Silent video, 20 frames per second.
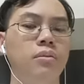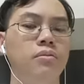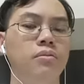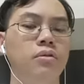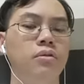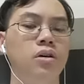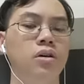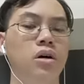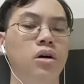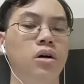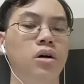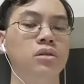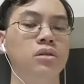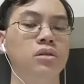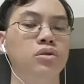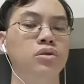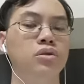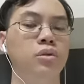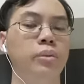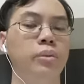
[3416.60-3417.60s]

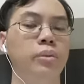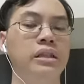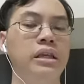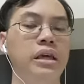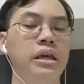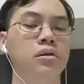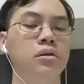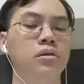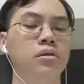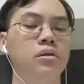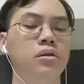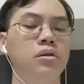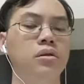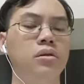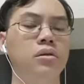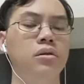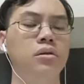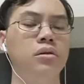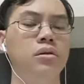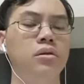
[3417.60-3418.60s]
cost to maintain.
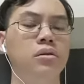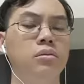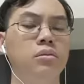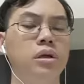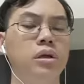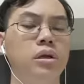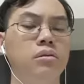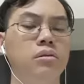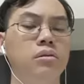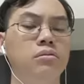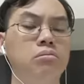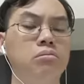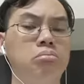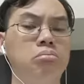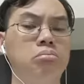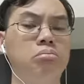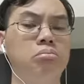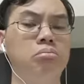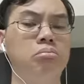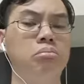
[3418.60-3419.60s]
But
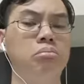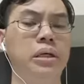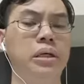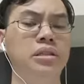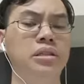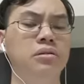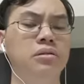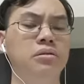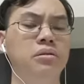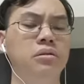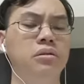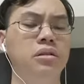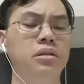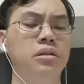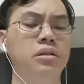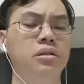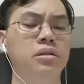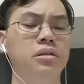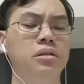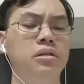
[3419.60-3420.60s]
based on this,
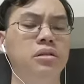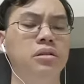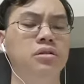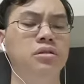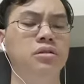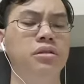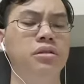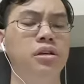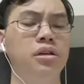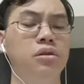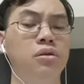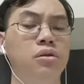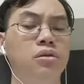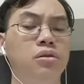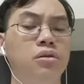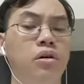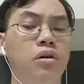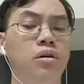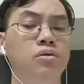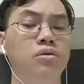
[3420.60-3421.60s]
it doesn't really look
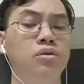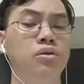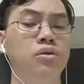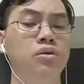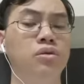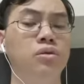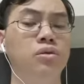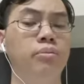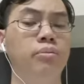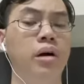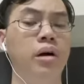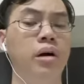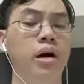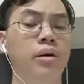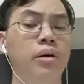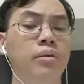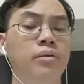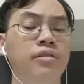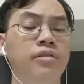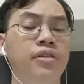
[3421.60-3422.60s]
all too
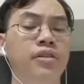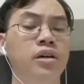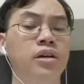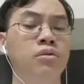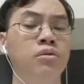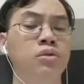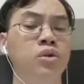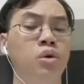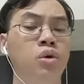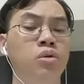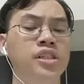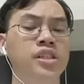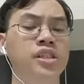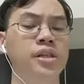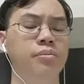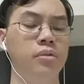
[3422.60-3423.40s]
difficult to own a ship.